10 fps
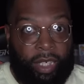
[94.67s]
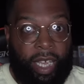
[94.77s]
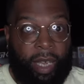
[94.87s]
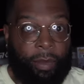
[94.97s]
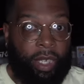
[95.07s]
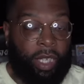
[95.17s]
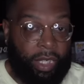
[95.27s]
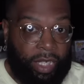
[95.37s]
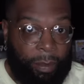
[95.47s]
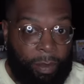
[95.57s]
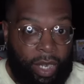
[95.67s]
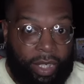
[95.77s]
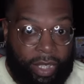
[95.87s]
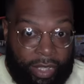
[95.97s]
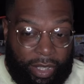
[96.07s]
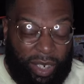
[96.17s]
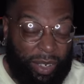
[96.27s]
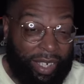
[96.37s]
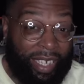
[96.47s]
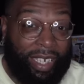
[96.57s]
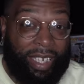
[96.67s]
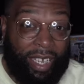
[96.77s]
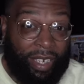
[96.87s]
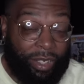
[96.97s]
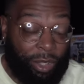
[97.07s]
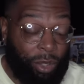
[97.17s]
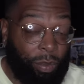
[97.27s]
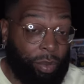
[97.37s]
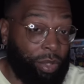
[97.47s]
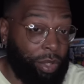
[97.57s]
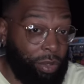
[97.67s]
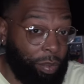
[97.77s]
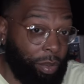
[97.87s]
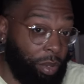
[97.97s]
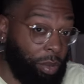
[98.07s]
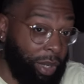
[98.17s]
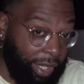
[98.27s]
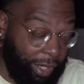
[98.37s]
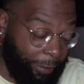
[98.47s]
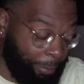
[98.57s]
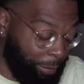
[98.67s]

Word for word: and I happened to click that button, get in there, and get it like super, super quickly.